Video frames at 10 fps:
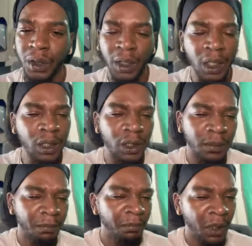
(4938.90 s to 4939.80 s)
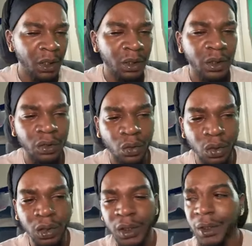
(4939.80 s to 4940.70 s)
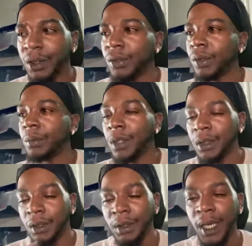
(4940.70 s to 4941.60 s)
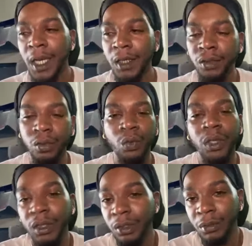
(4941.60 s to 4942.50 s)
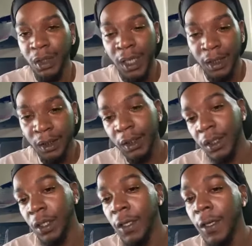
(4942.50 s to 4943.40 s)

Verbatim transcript: gain as much or listen to as much knowledge or wisdom that I can